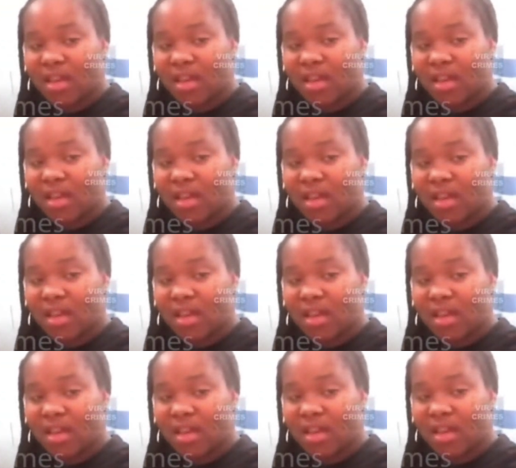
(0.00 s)

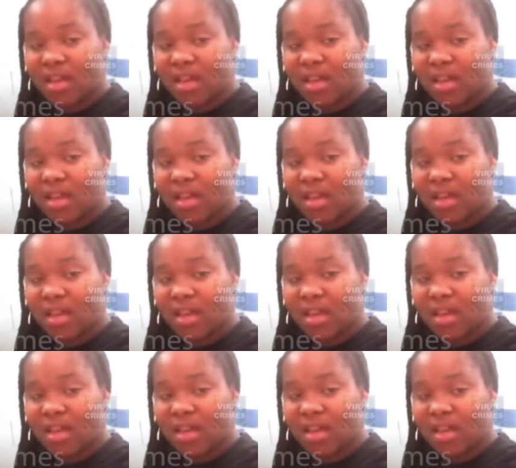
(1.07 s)

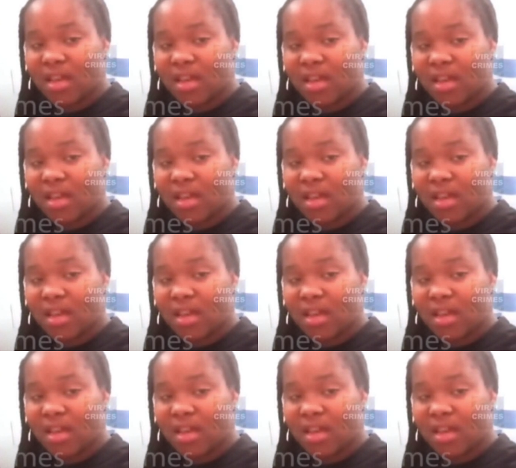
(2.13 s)

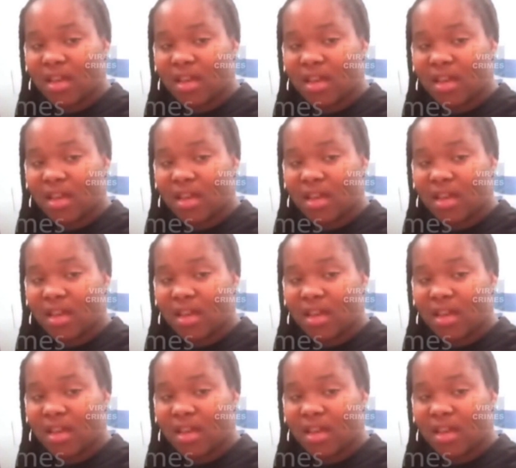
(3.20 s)
This person isn't speaking.